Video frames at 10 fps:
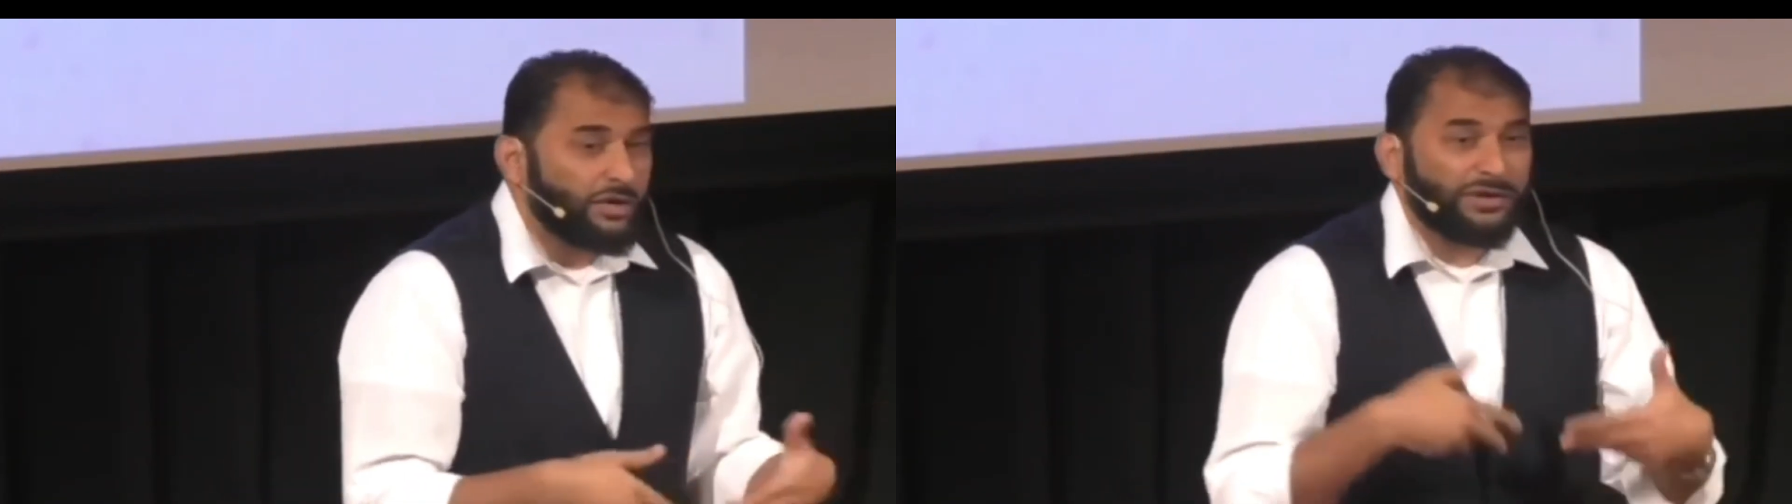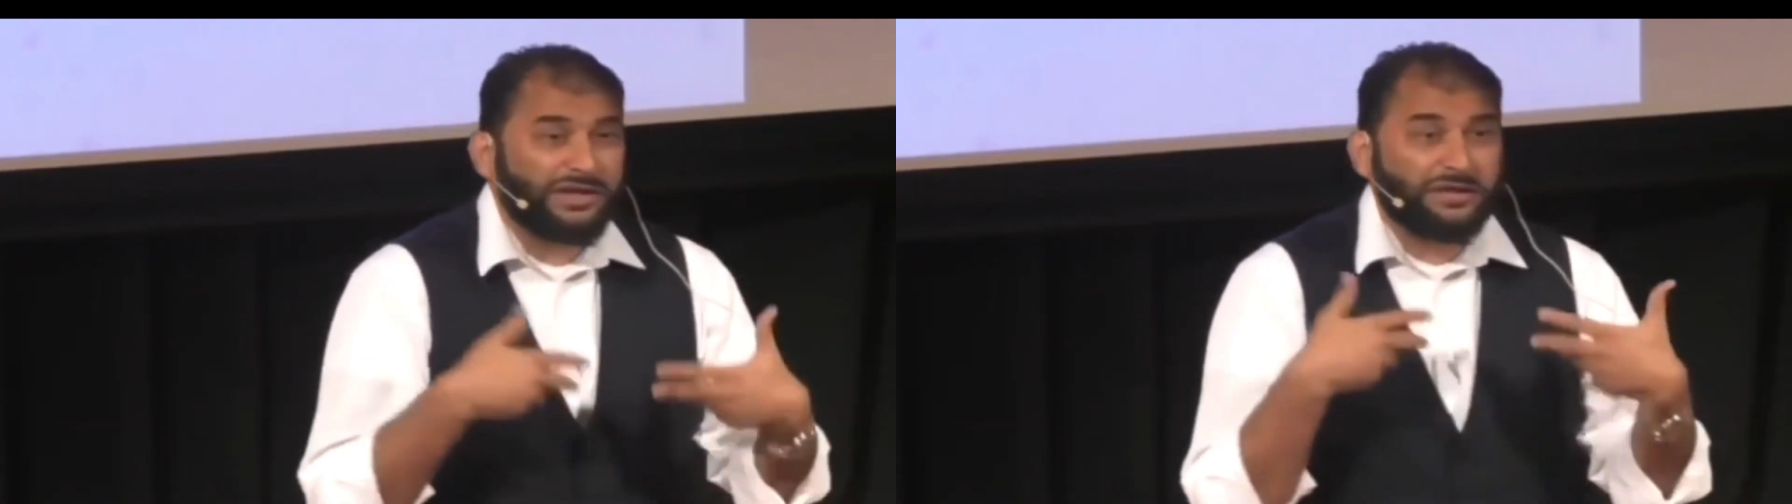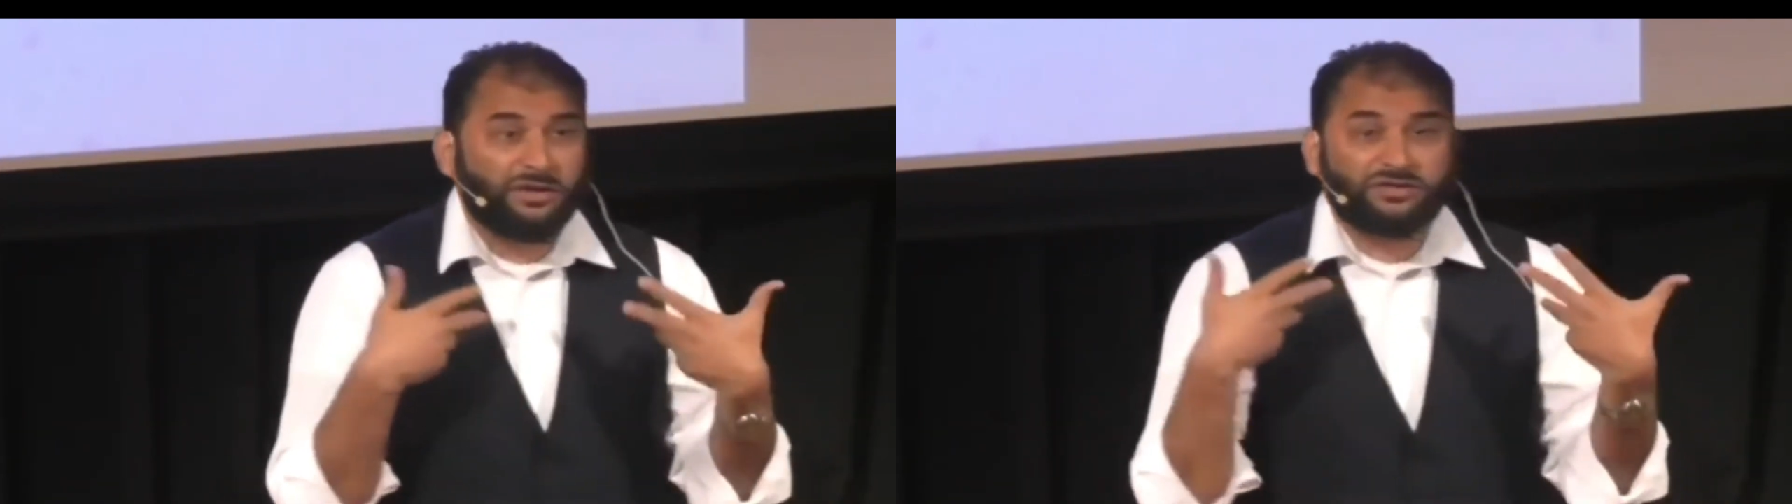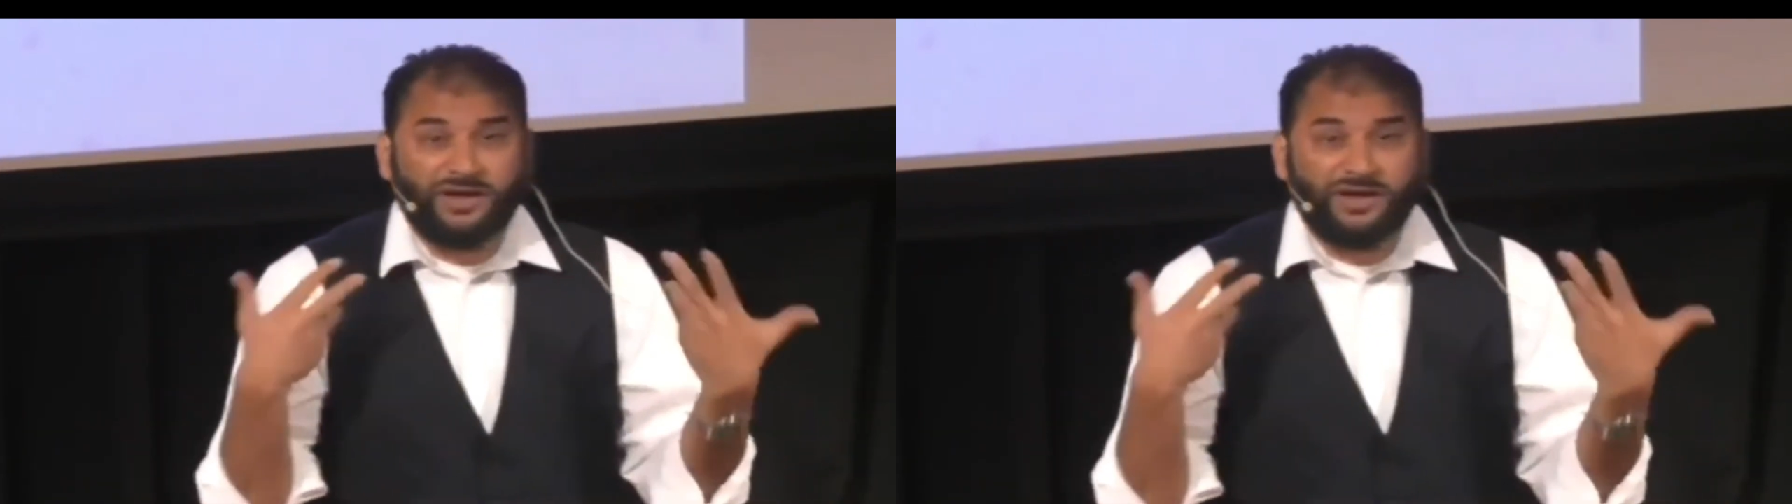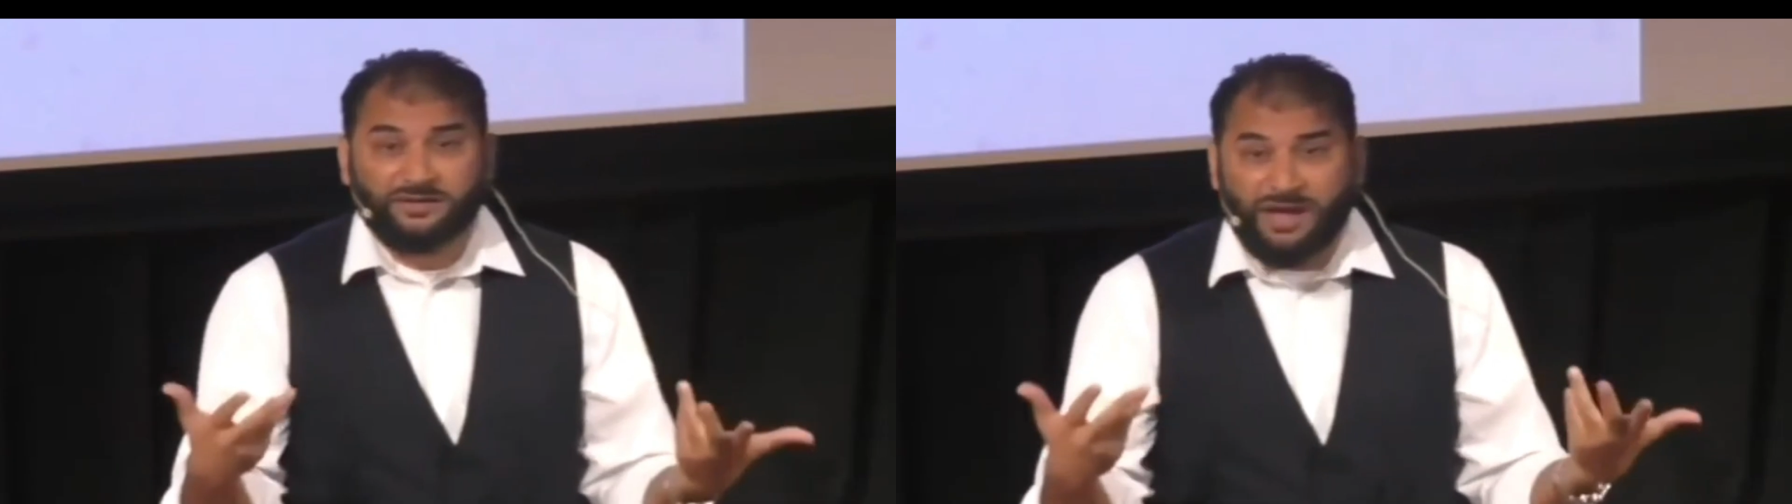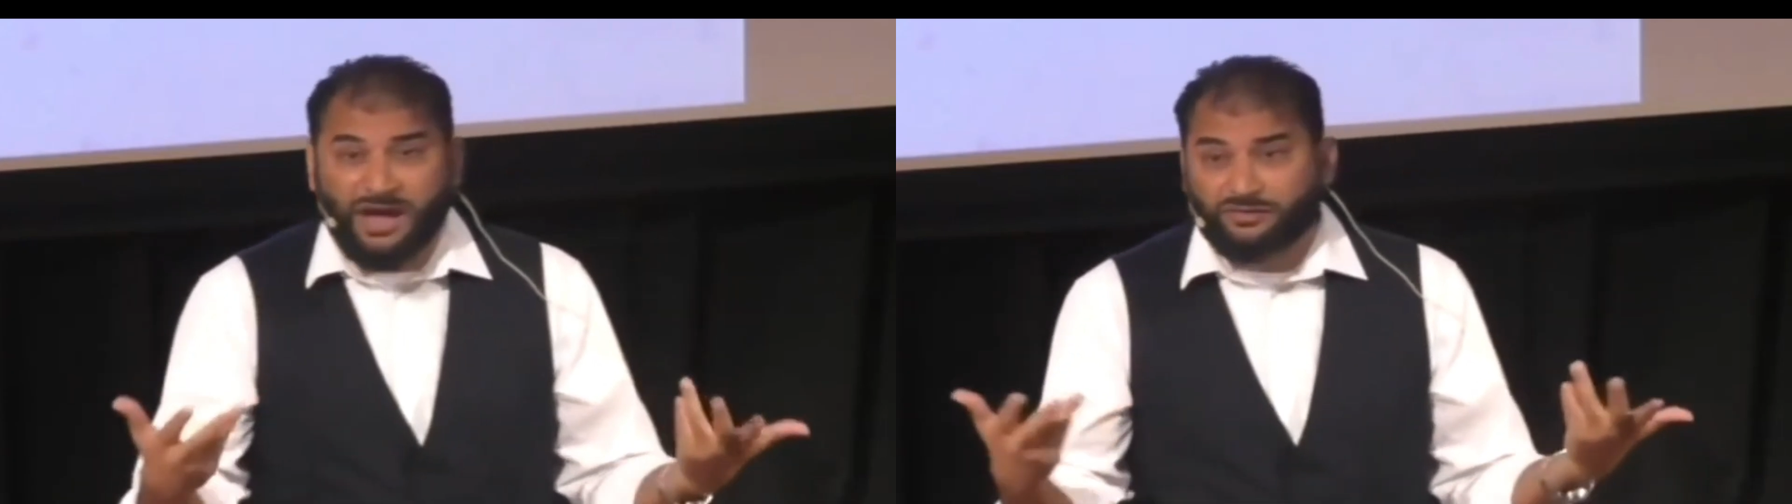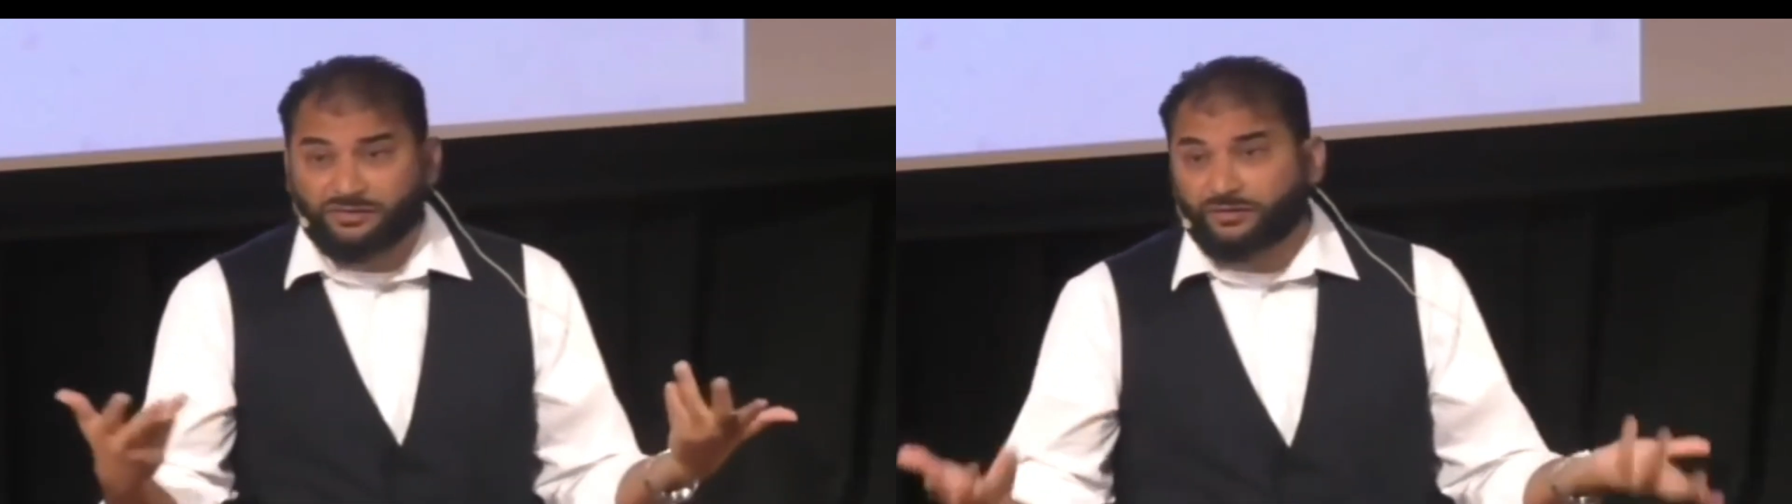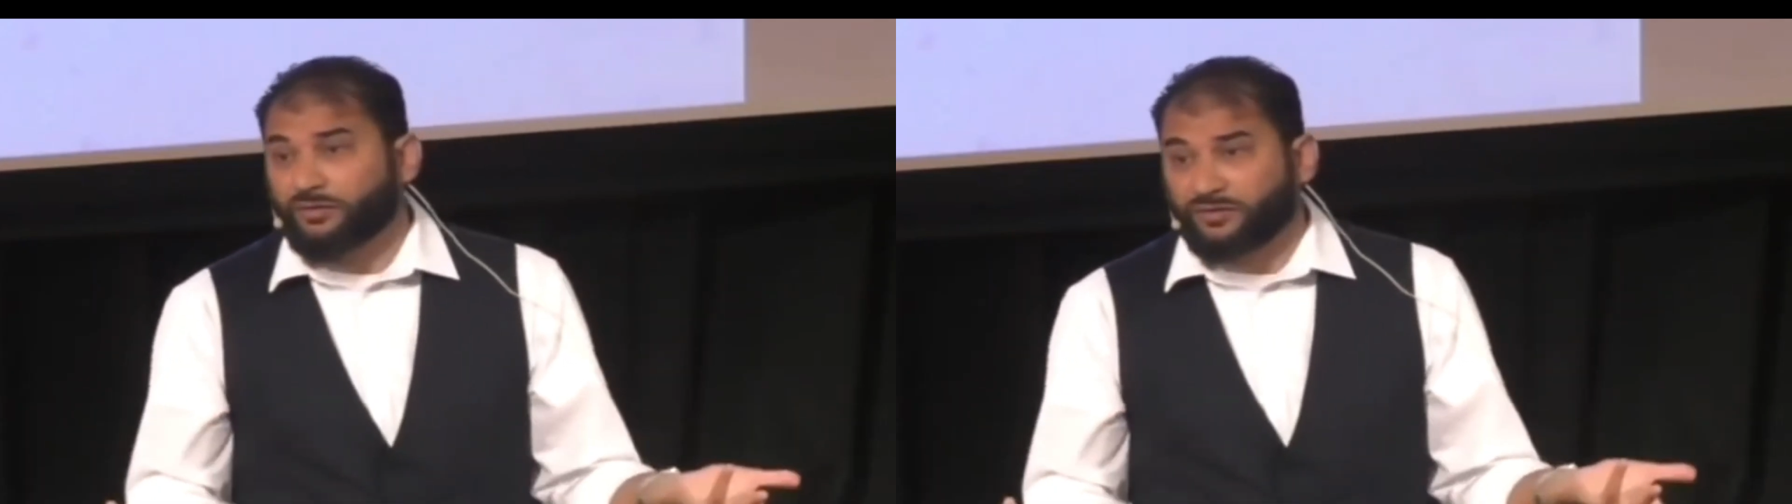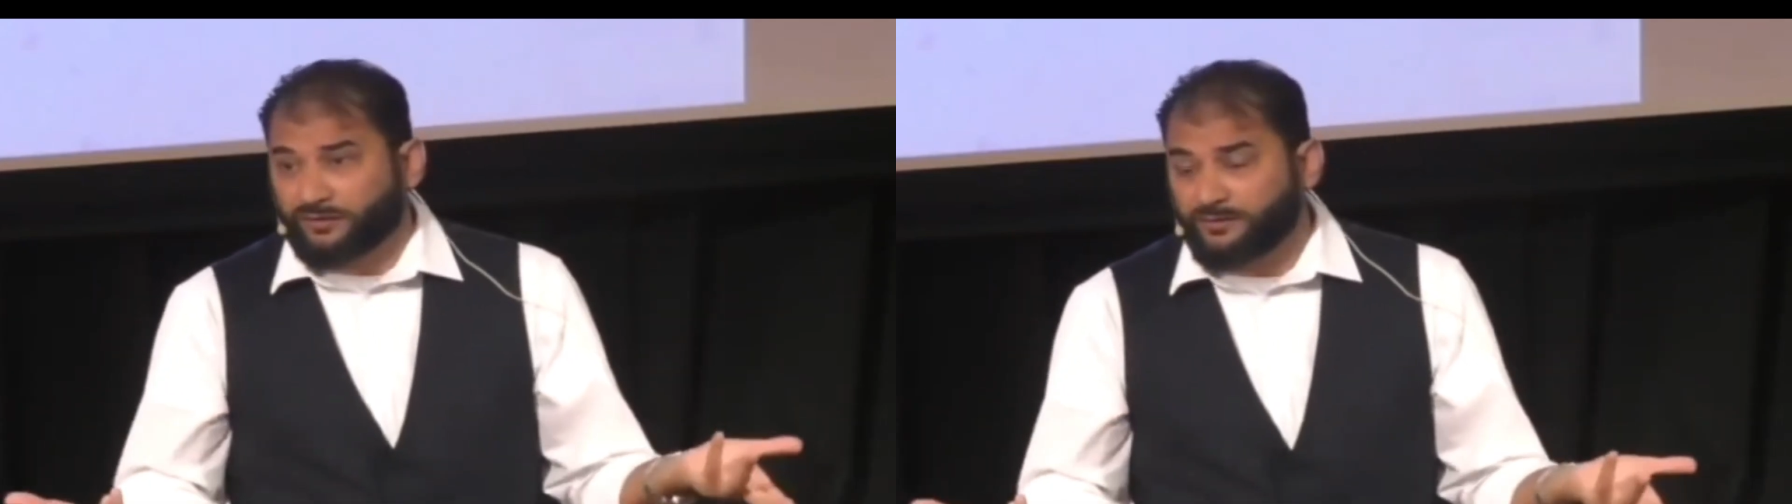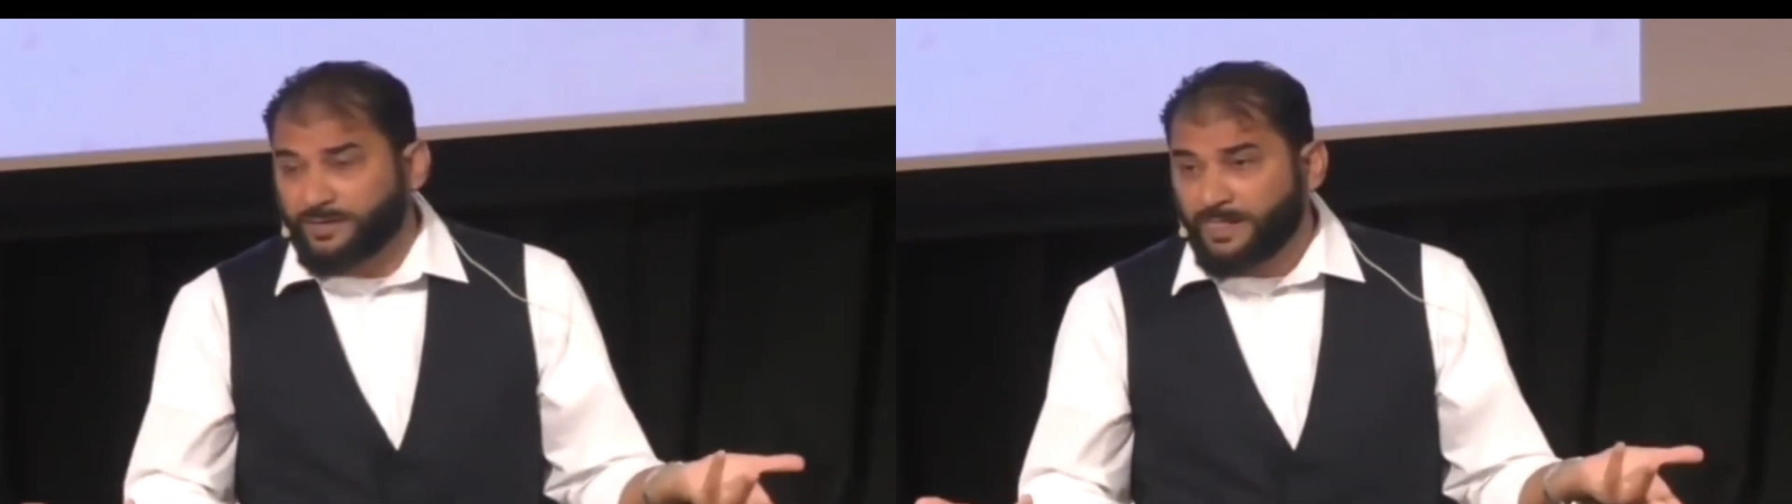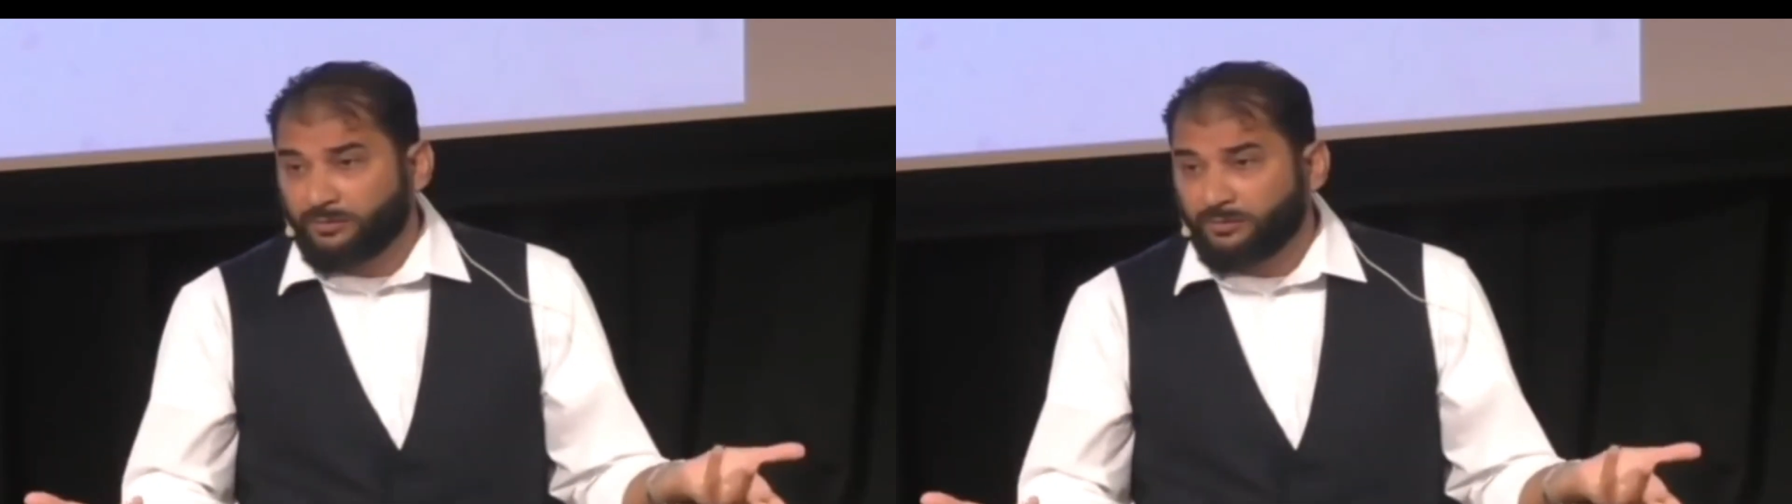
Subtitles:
We cannot trace it back to the sources.